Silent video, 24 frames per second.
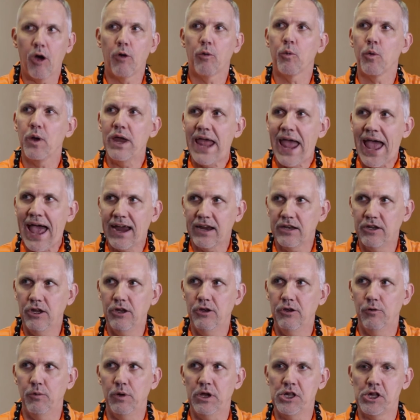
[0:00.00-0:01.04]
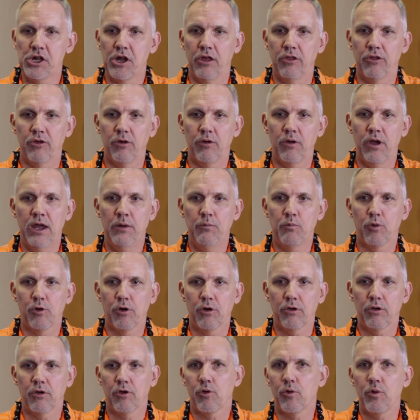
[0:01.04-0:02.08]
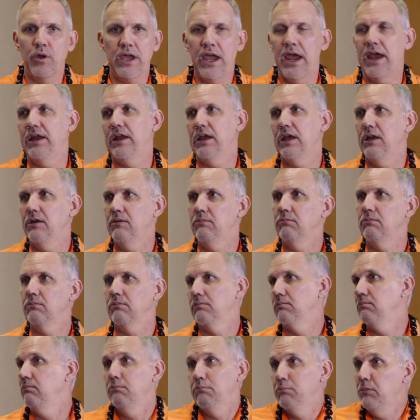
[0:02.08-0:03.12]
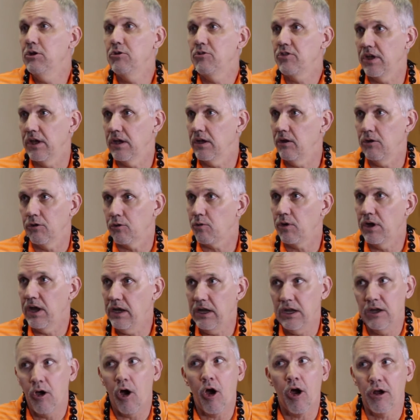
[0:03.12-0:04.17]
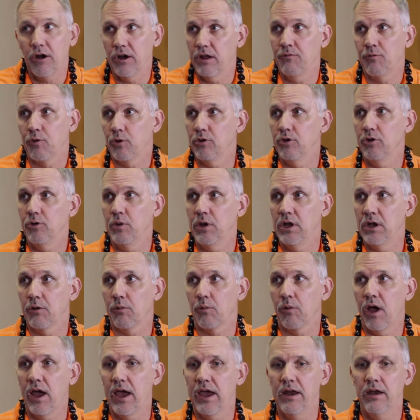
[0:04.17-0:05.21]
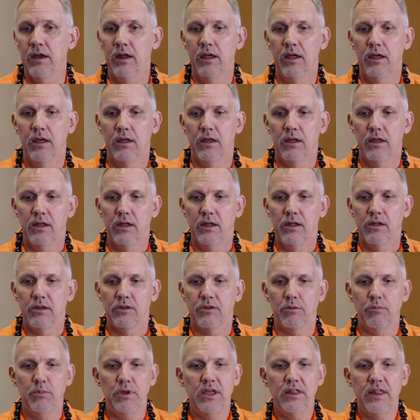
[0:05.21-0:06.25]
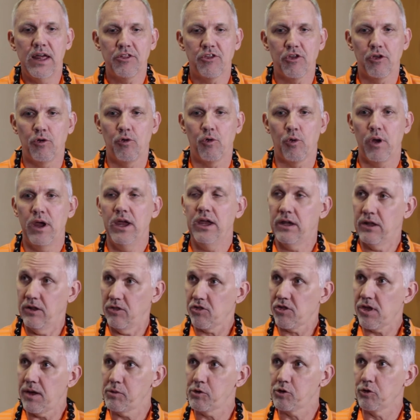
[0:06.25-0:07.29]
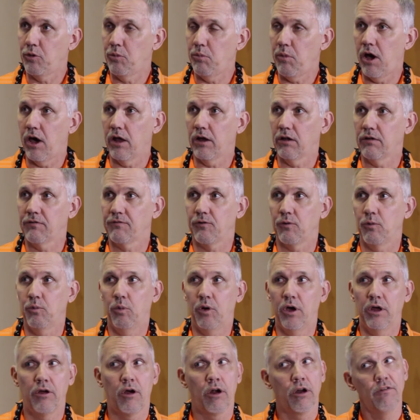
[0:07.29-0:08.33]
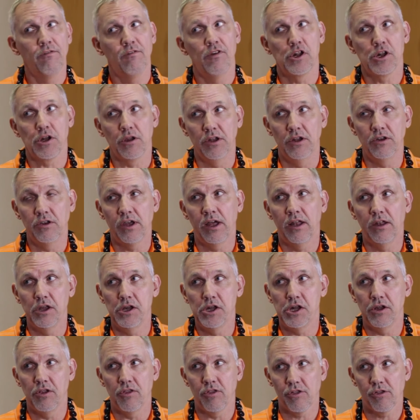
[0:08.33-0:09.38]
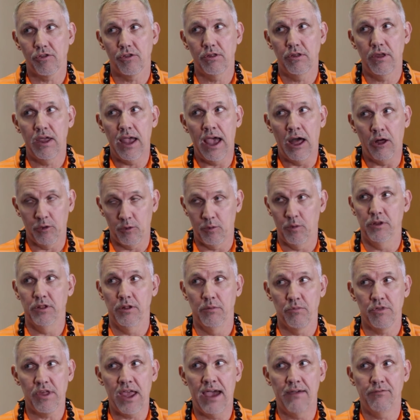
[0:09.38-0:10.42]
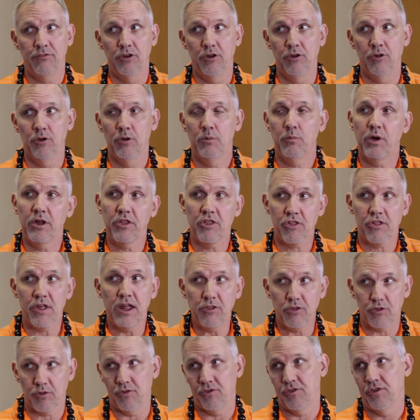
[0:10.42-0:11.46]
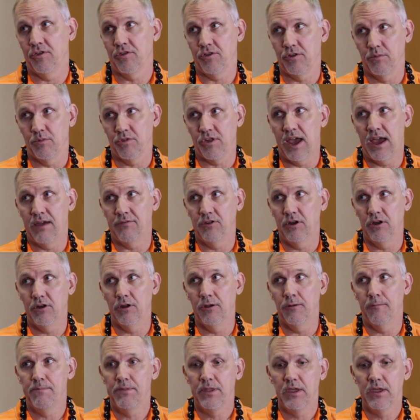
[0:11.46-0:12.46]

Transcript: all reacting to each other, and we're creating music and creating art if we're doing it right. To me, that's a great conceptual model for what artificial intelligence algorithms have to do and what sensor systems have to do.